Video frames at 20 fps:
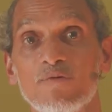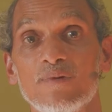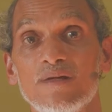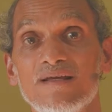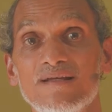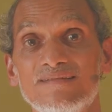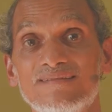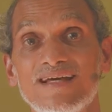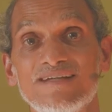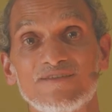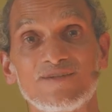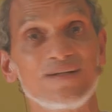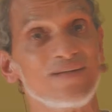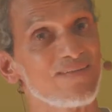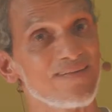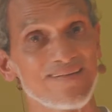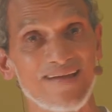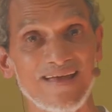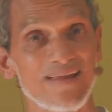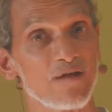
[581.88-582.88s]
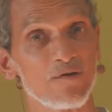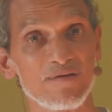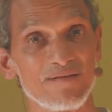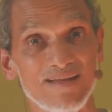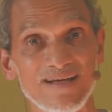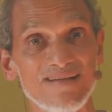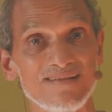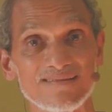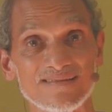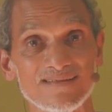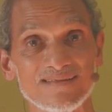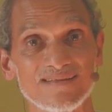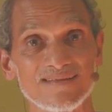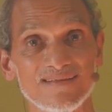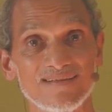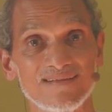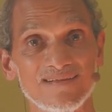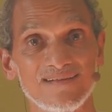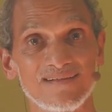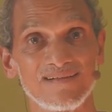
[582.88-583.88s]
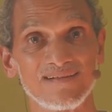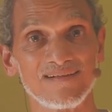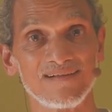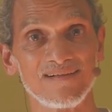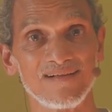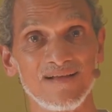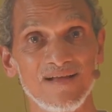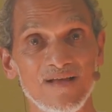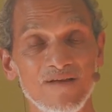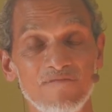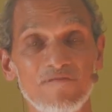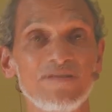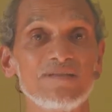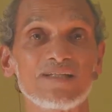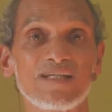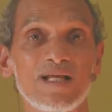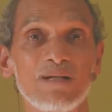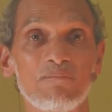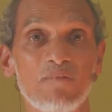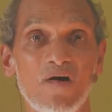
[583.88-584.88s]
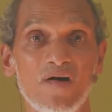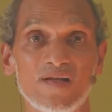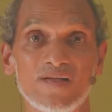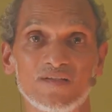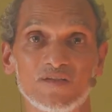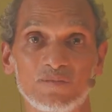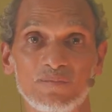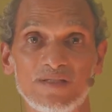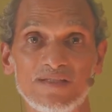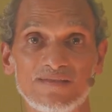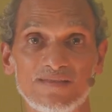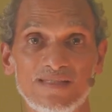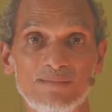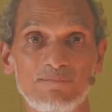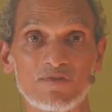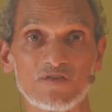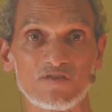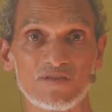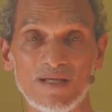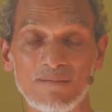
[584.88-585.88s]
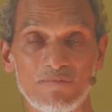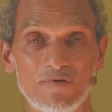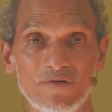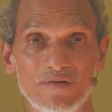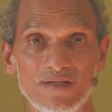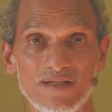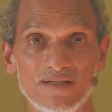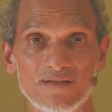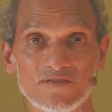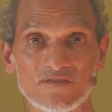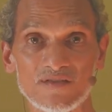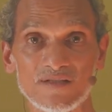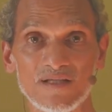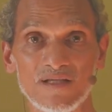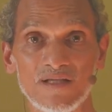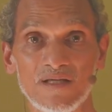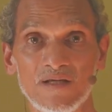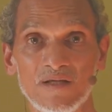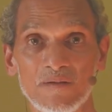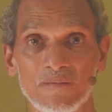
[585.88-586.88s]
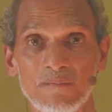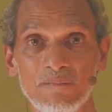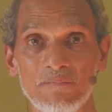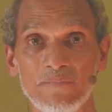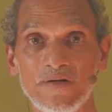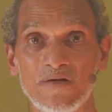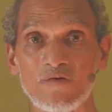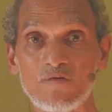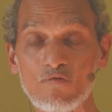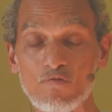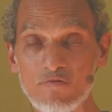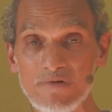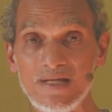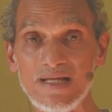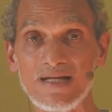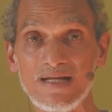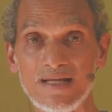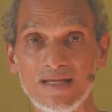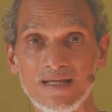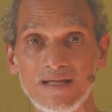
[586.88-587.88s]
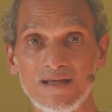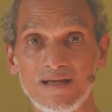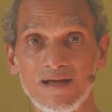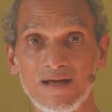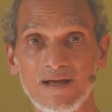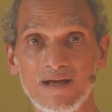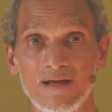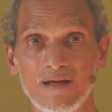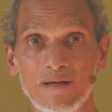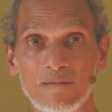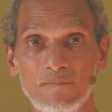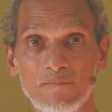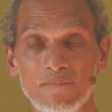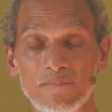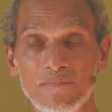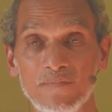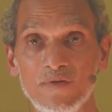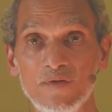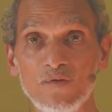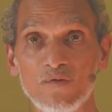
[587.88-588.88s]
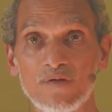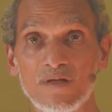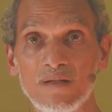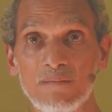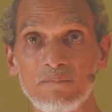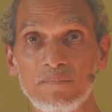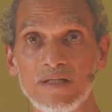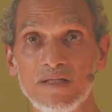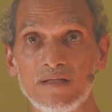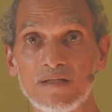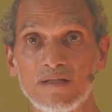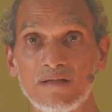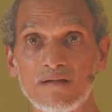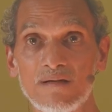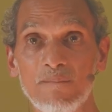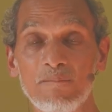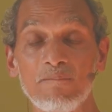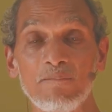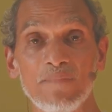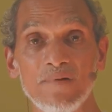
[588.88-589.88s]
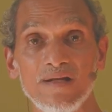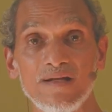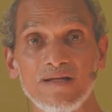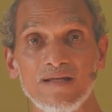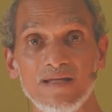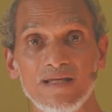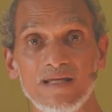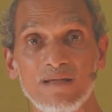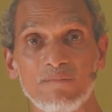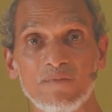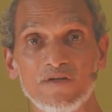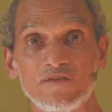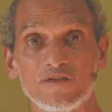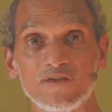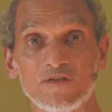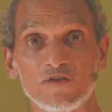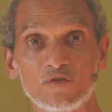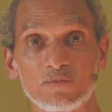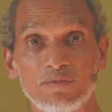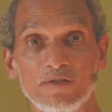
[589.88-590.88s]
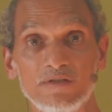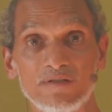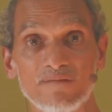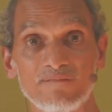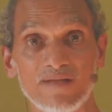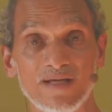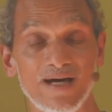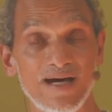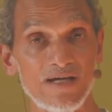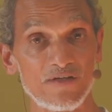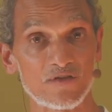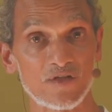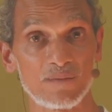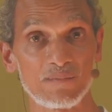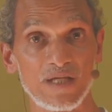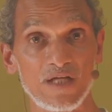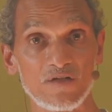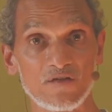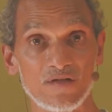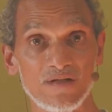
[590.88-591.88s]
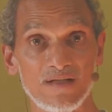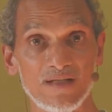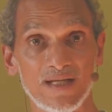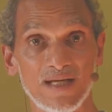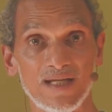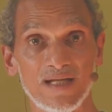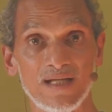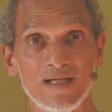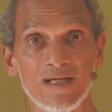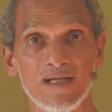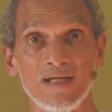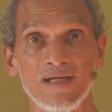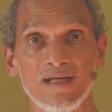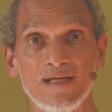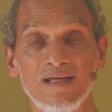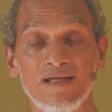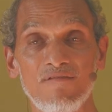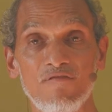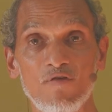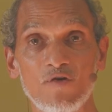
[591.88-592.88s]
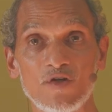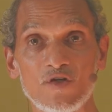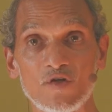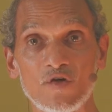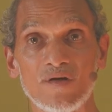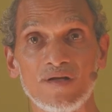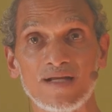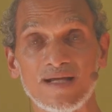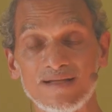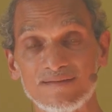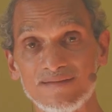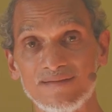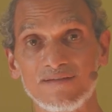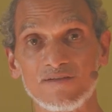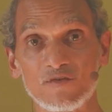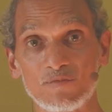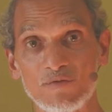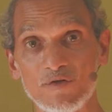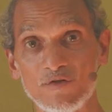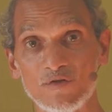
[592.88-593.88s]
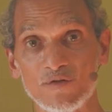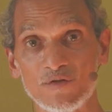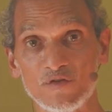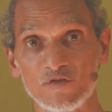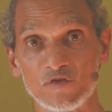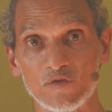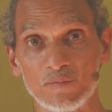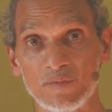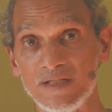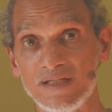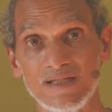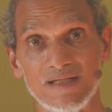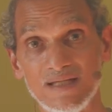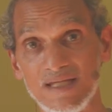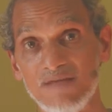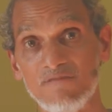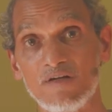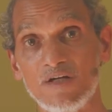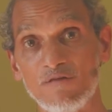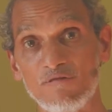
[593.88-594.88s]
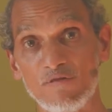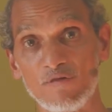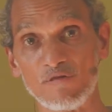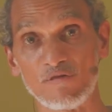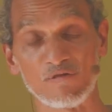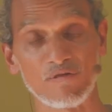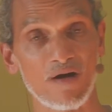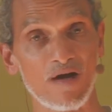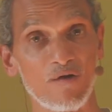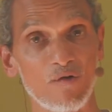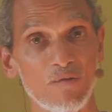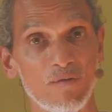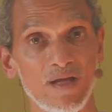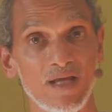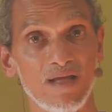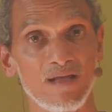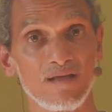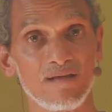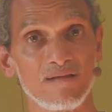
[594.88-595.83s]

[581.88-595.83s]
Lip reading: essentially together with us. Physical bodies may seem to separate us, but really you can be completely immersed in the spirit of the ashram here in Trinidad if you're joining us in the spiritual discipline, even if you're far away